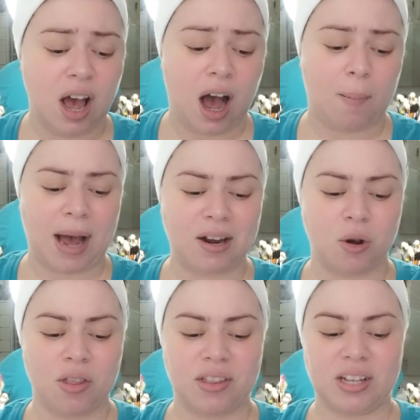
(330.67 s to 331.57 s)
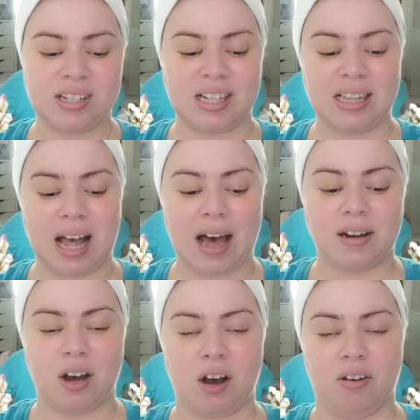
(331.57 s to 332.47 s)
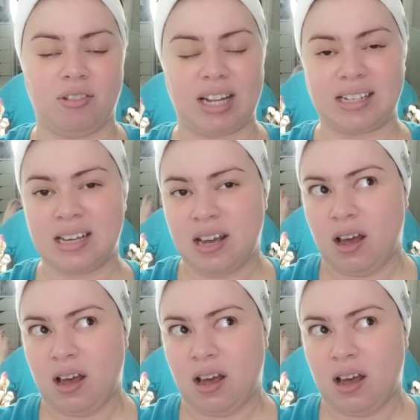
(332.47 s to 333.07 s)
I know that there's a lot of like